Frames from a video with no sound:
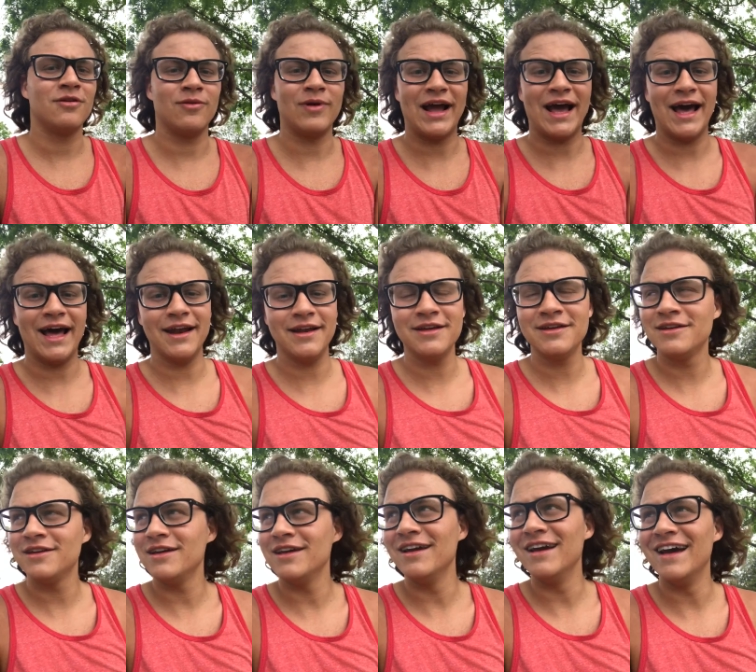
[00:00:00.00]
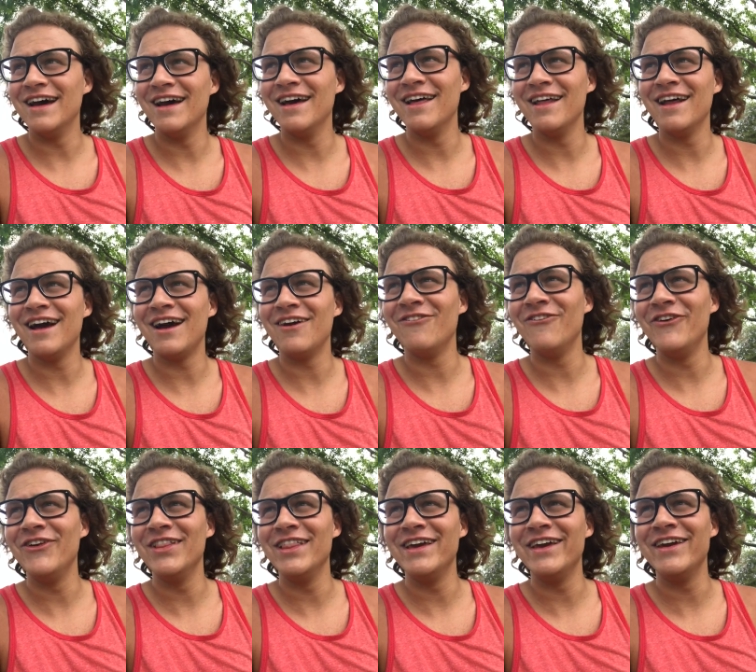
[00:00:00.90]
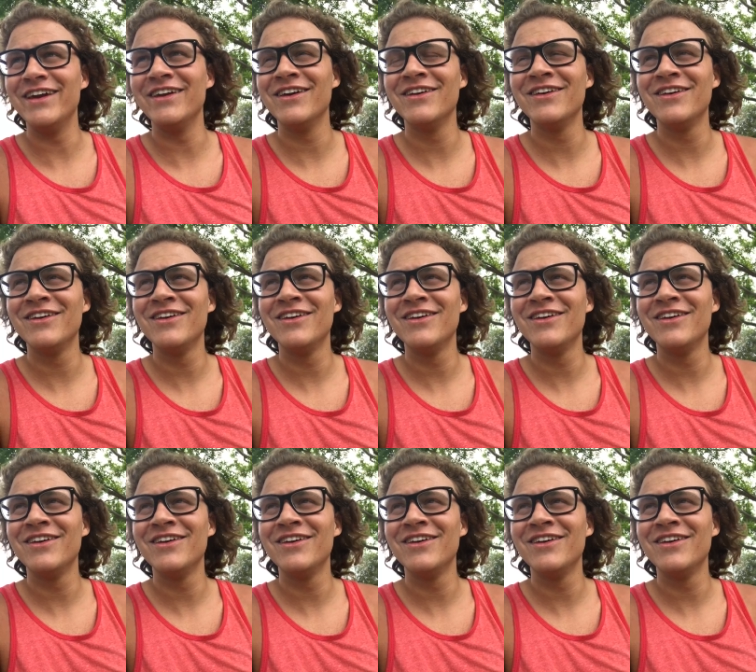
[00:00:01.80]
rad. And I really